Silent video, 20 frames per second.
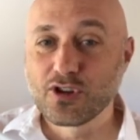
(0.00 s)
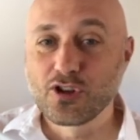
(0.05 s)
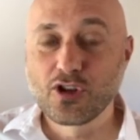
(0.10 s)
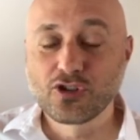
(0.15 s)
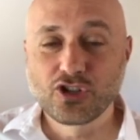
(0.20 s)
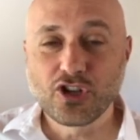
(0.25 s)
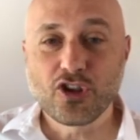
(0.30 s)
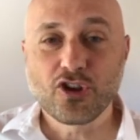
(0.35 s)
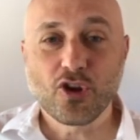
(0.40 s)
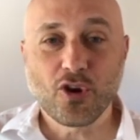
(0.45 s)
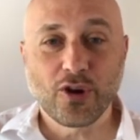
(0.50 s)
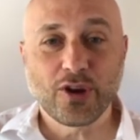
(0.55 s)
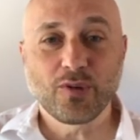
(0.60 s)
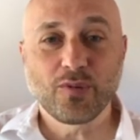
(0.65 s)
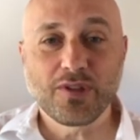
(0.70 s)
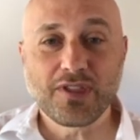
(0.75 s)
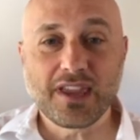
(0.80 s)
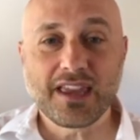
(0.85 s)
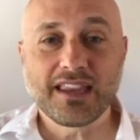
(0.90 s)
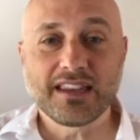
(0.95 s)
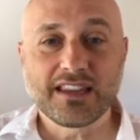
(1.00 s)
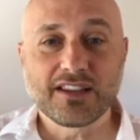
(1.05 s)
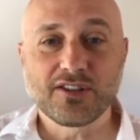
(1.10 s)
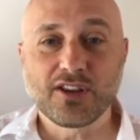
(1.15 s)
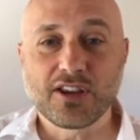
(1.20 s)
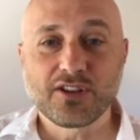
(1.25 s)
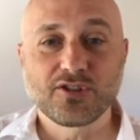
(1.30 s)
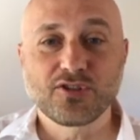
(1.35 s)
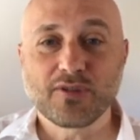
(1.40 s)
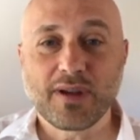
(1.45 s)
just going within
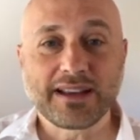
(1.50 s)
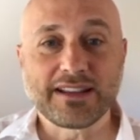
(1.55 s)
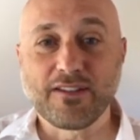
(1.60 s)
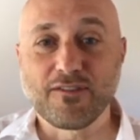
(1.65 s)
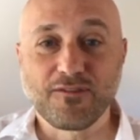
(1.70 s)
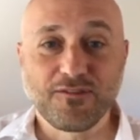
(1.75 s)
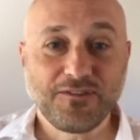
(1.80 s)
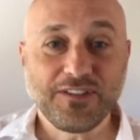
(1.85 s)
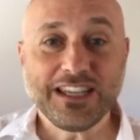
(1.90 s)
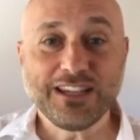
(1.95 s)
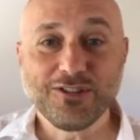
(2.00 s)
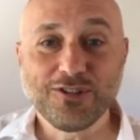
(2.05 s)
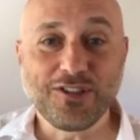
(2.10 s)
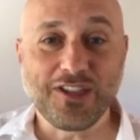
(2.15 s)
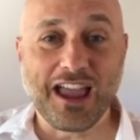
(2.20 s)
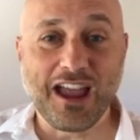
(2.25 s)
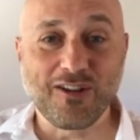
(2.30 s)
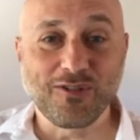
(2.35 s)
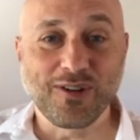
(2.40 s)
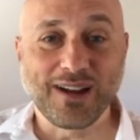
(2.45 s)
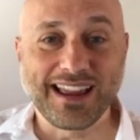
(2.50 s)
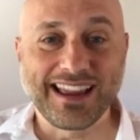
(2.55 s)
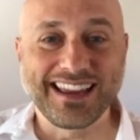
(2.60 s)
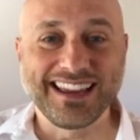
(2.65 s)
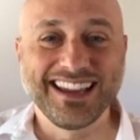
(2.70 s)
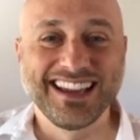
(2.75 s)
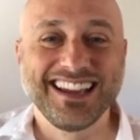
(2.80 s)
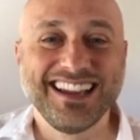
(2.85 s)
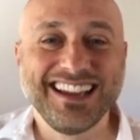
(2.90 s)
and trying to feel that way.